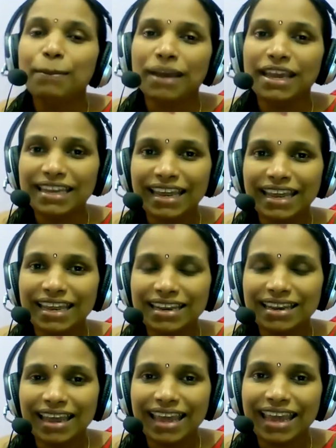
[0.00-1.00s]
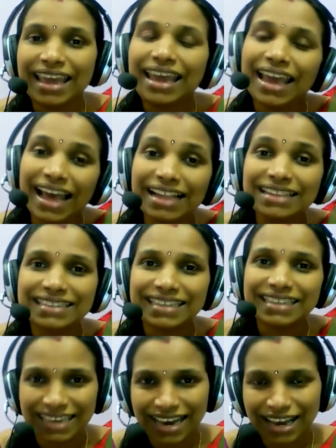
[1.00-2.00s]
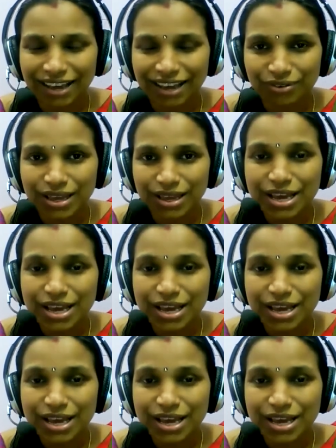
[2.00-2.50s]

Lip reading: maintain a healthy life.